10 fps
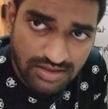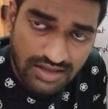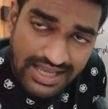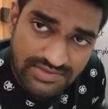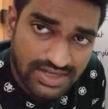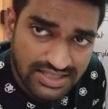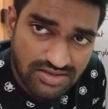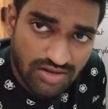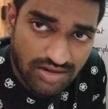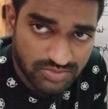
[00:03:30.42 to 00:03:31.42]
as well
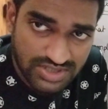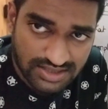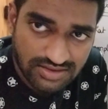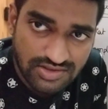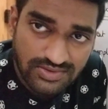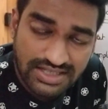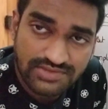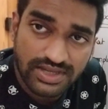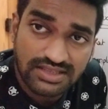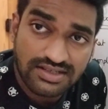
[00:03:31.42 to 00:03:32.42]
as object. So that's
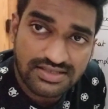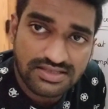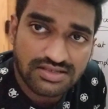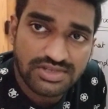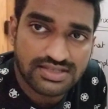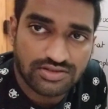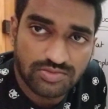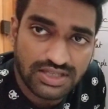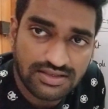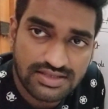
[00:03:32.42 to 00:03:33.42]
why that system is said to
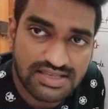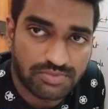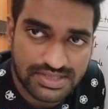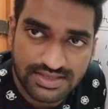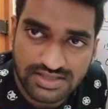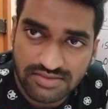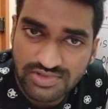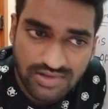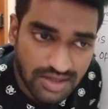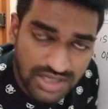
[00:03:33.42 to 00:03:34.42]
be simple system.
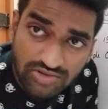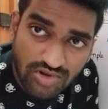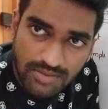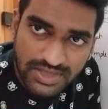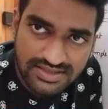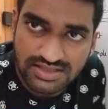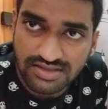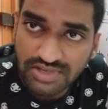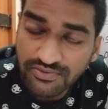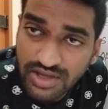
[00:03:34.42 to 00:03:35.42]
So coming to complex
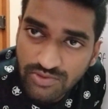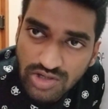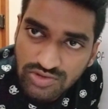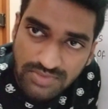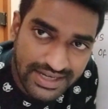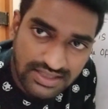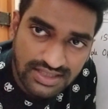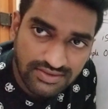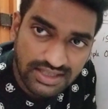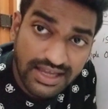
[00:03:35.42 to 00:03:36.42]
system, if I want to
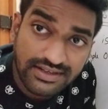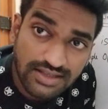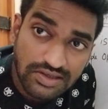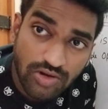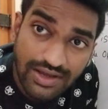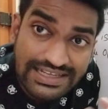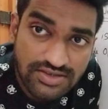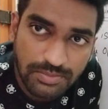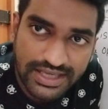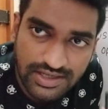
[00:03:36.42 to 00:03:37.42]
maintain the entire college
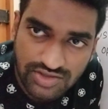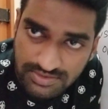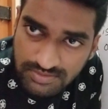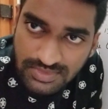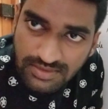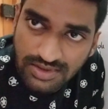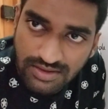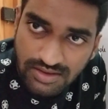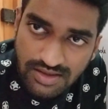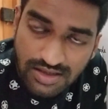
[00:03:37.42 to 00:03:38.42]
application.
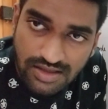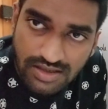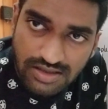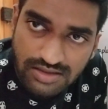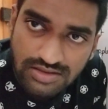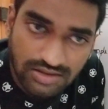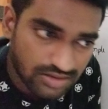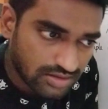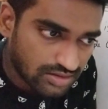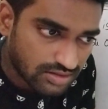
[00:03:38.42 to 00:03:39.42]

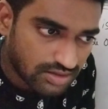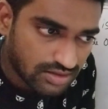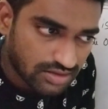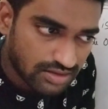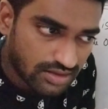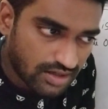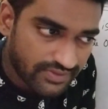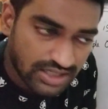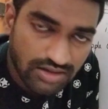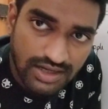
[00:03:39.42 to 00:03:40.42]
So
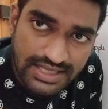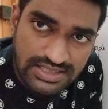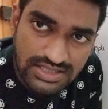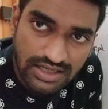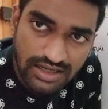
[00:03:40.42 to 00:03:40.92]
our college